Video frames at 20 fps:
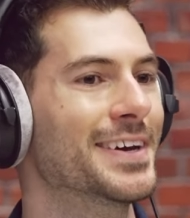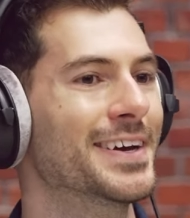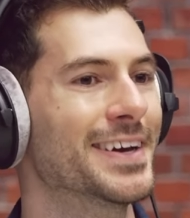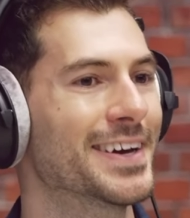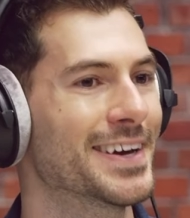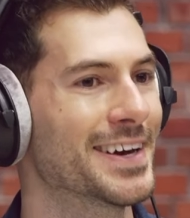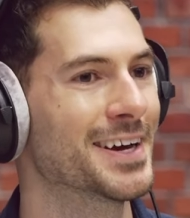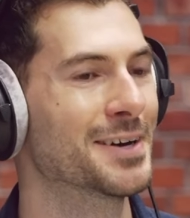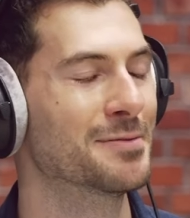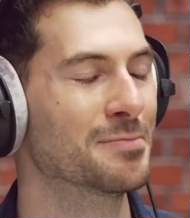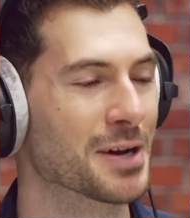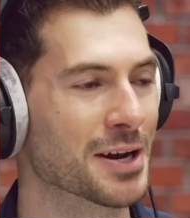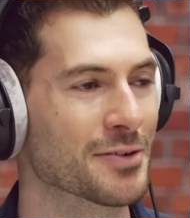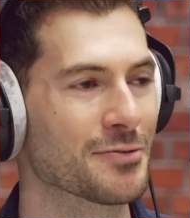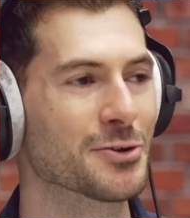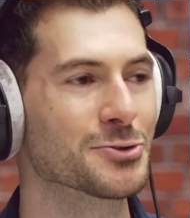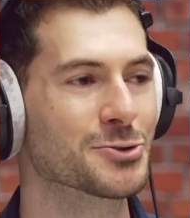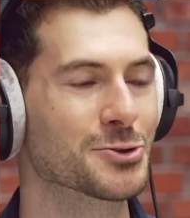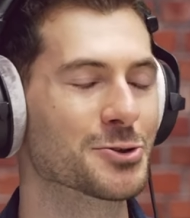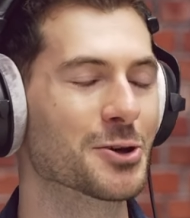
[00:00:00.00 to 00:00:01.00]
But I've
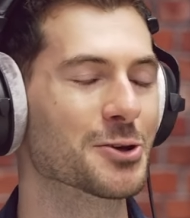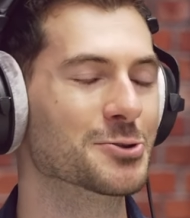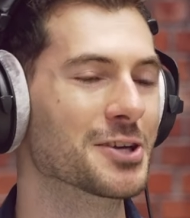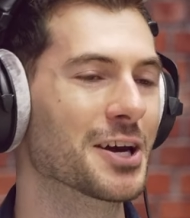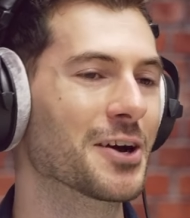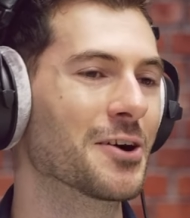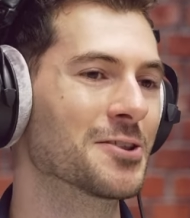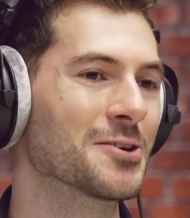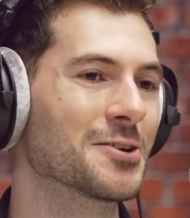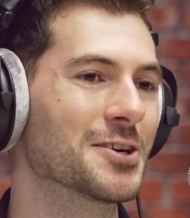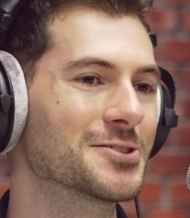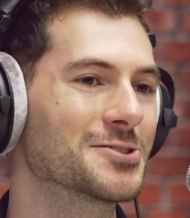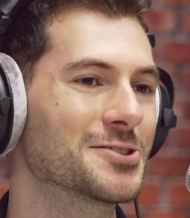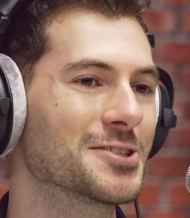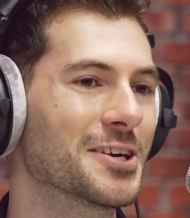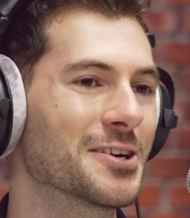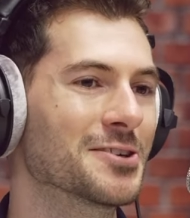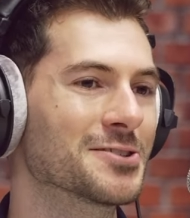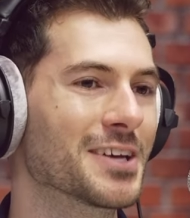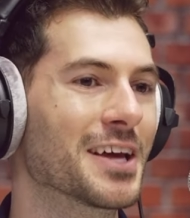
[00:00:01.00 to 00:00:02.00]
also talked to other
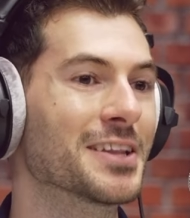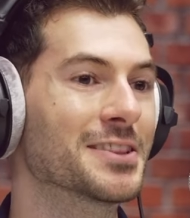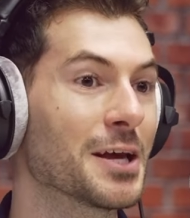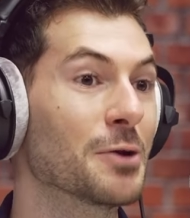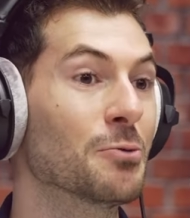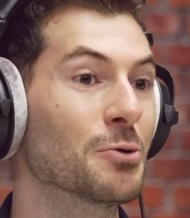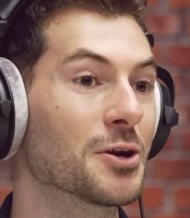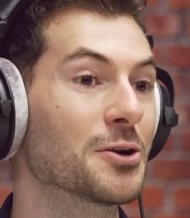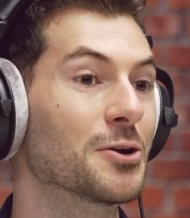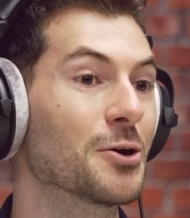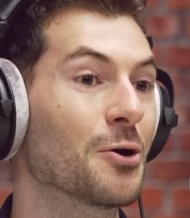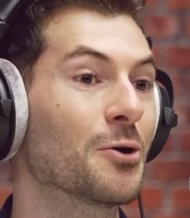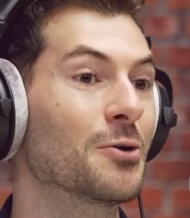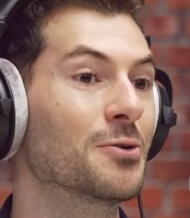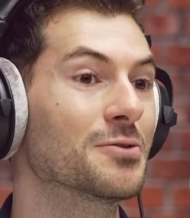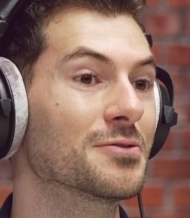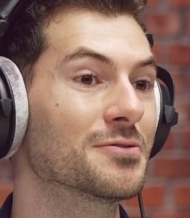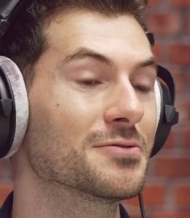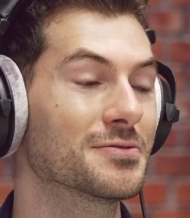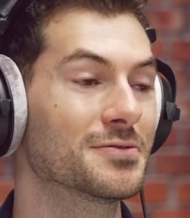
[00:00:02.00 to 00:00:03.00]
engineers and they want to know
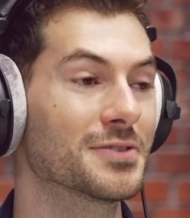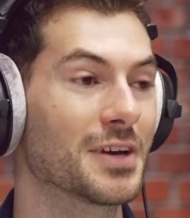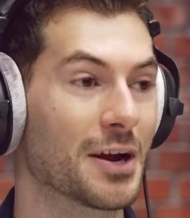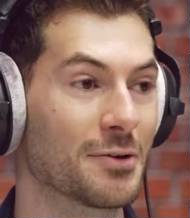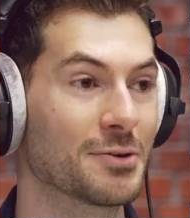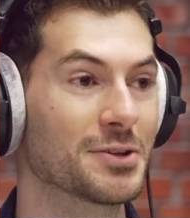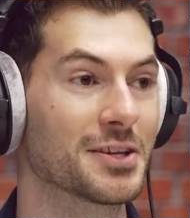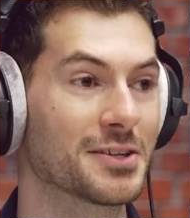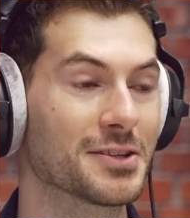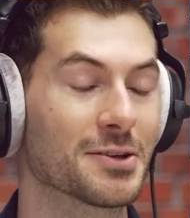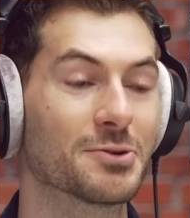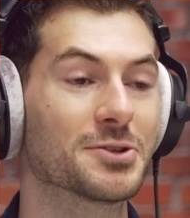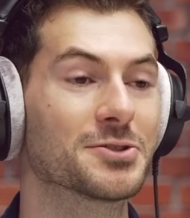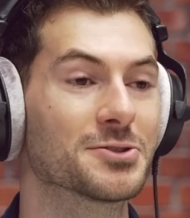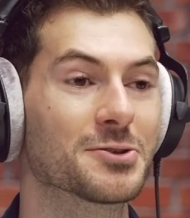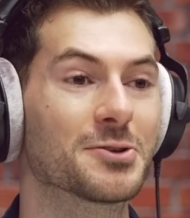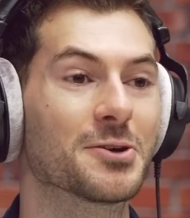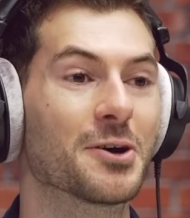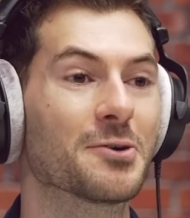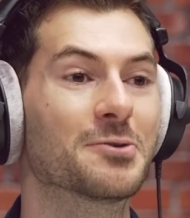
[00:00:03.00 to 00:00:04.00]
everything there is
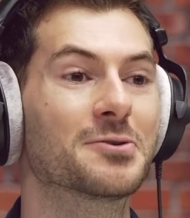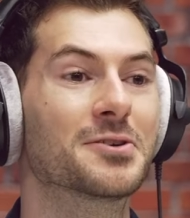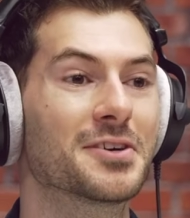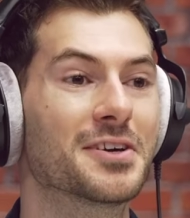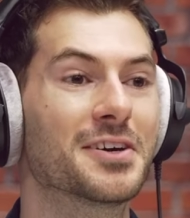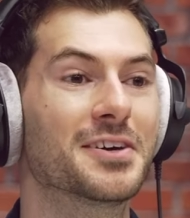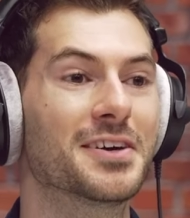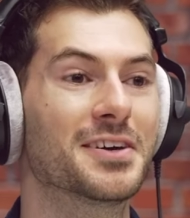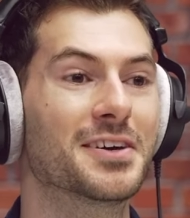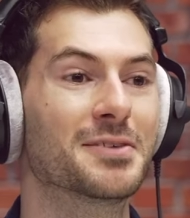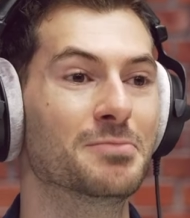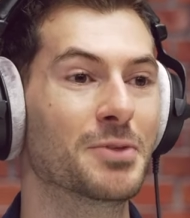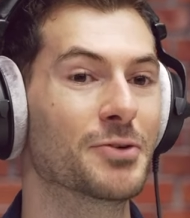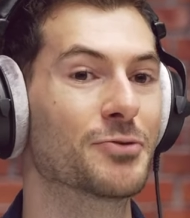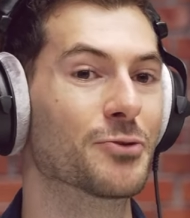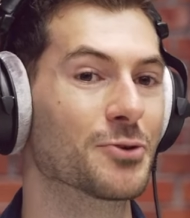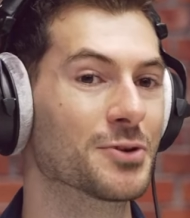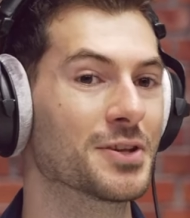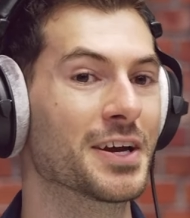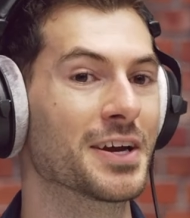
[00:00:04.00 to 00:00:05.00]
to know
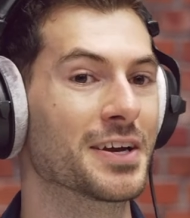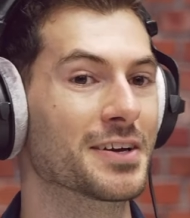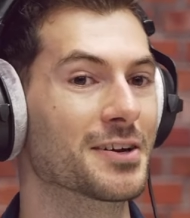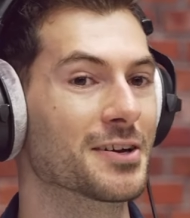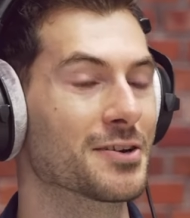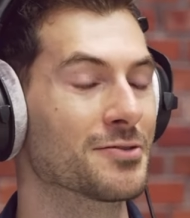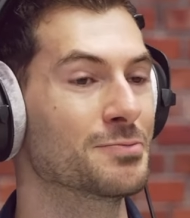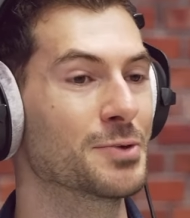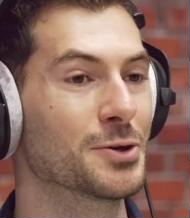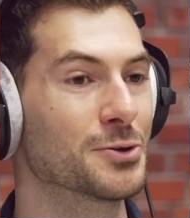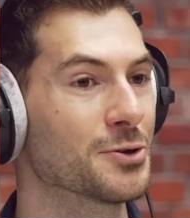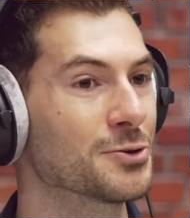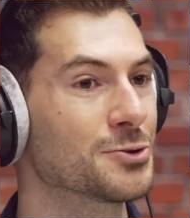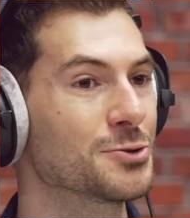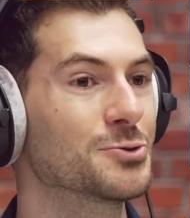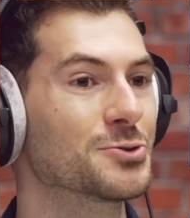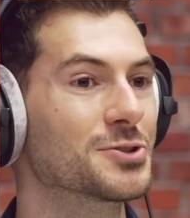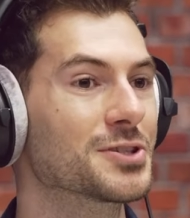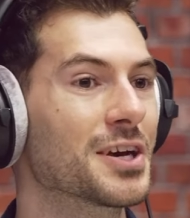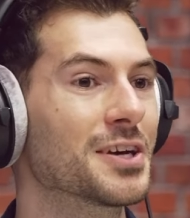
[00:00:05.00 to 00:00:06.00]
before they kind of build on
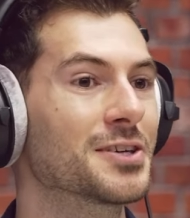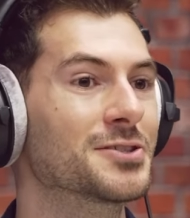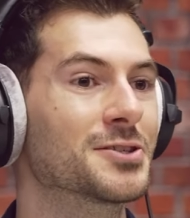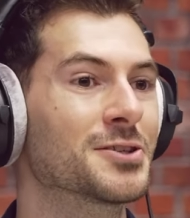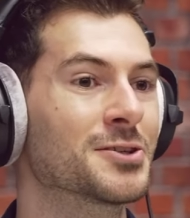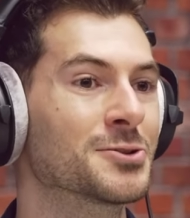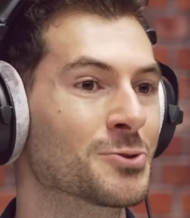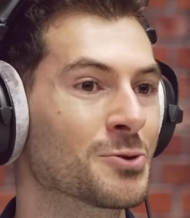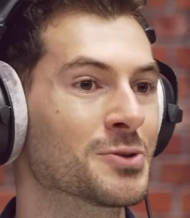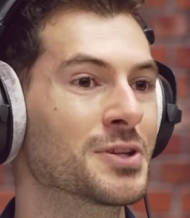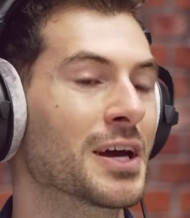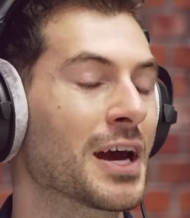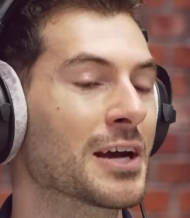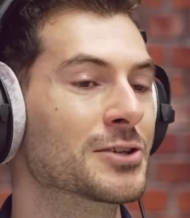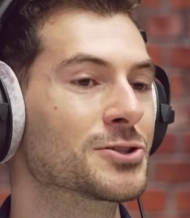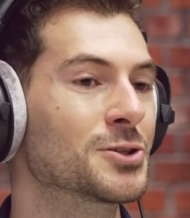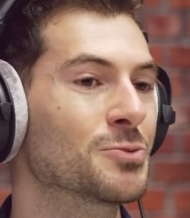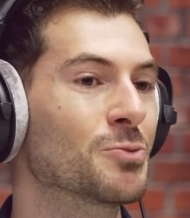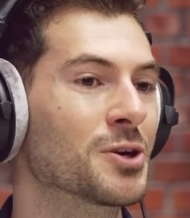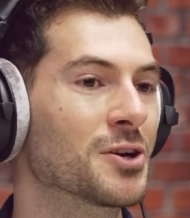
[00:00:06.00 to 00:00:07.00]
use cases, or they
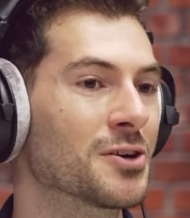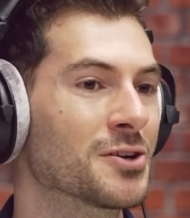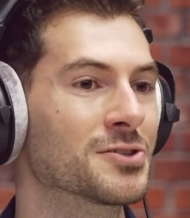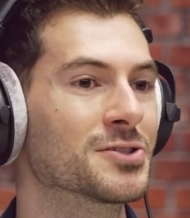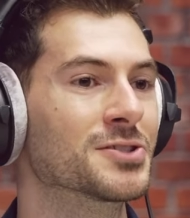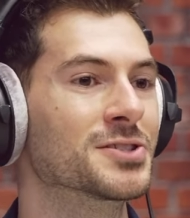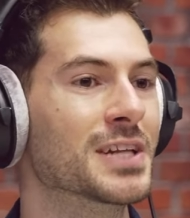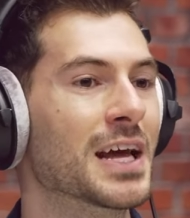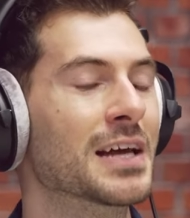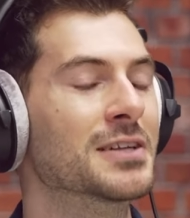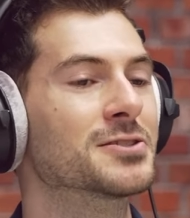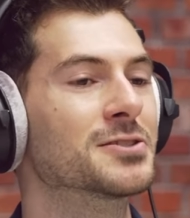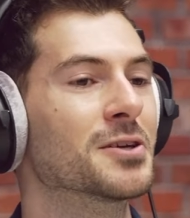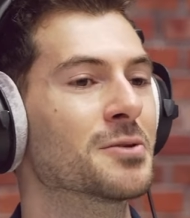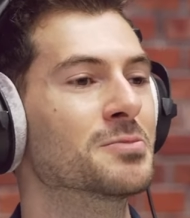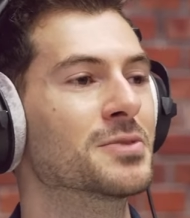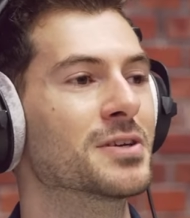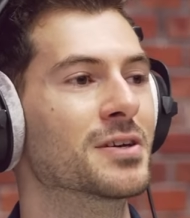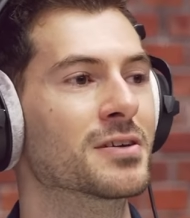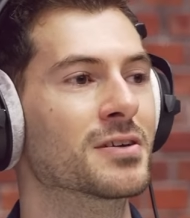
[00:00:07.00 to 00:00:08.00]
actually want to understand
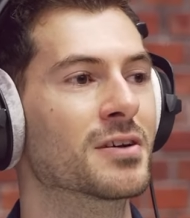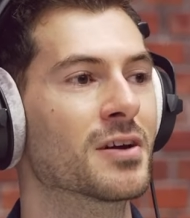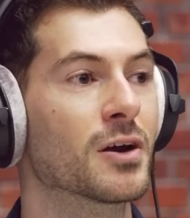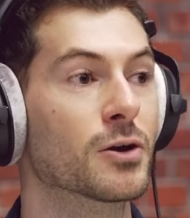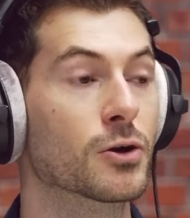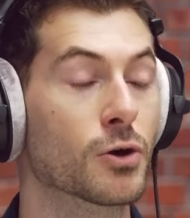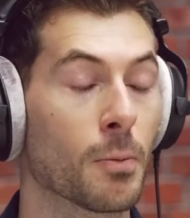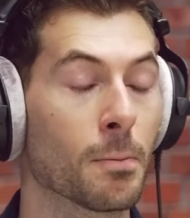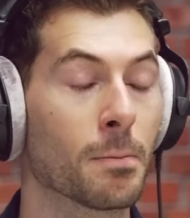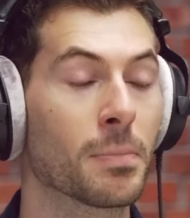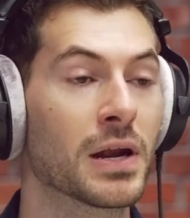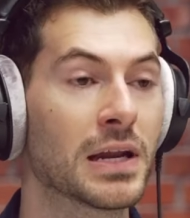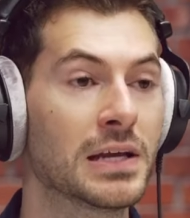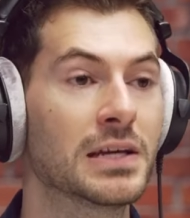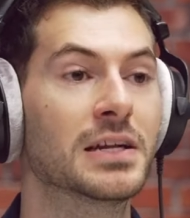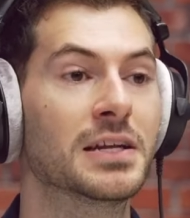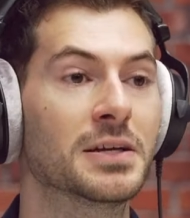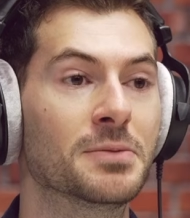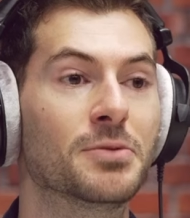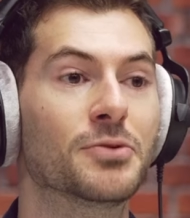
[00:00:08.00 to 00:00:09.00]
something
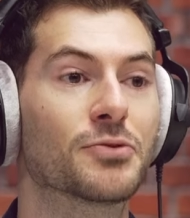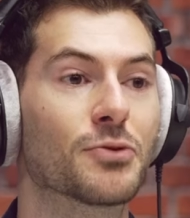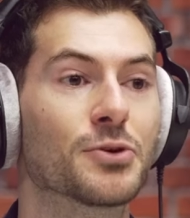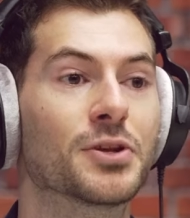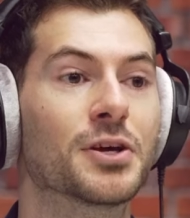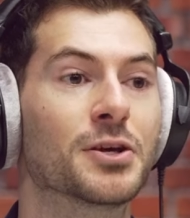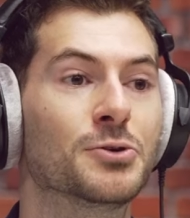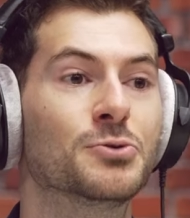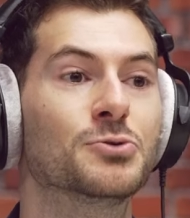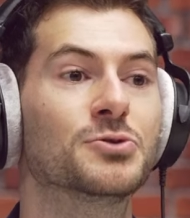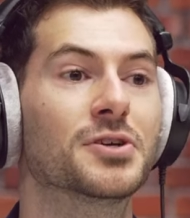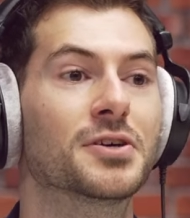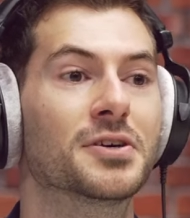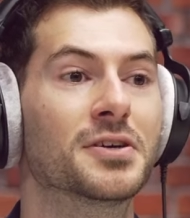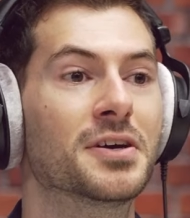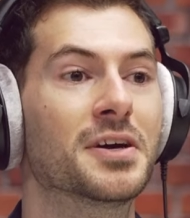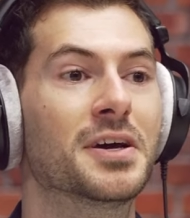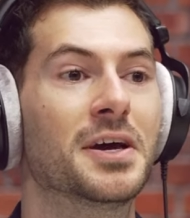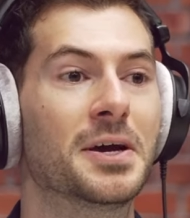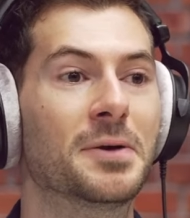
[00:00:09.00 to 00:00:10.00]
completely before they use it.
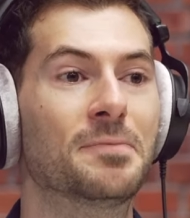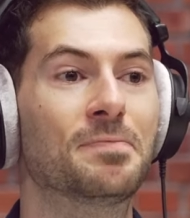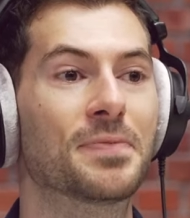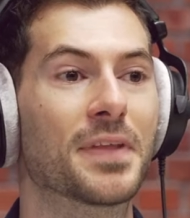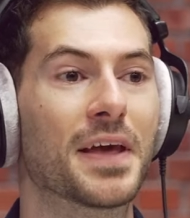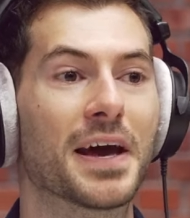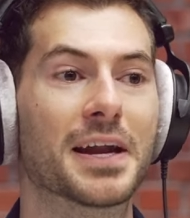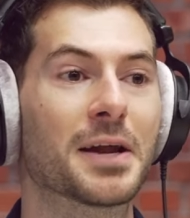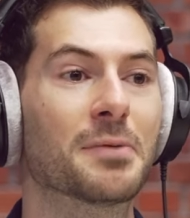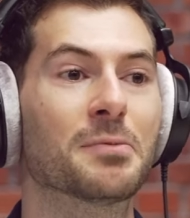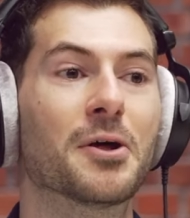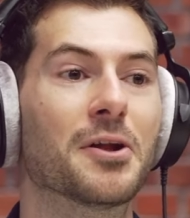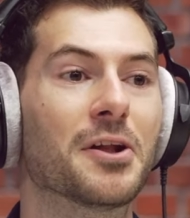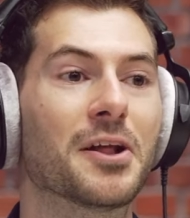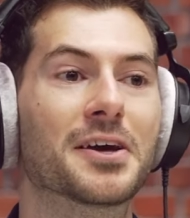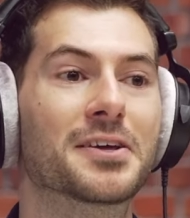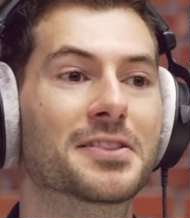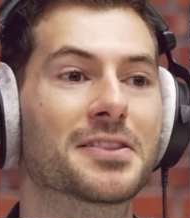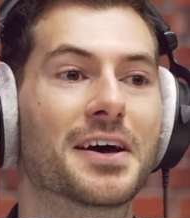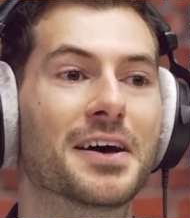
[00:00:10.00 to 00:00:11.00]
And I'm not
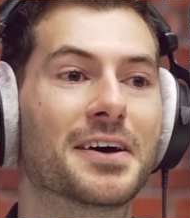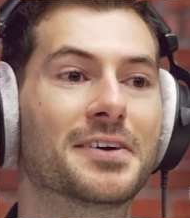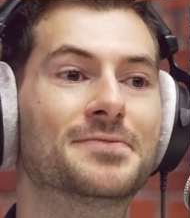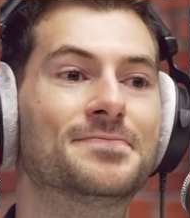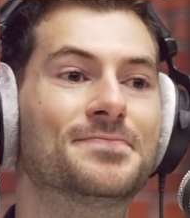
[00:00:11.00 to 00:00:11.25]
like that.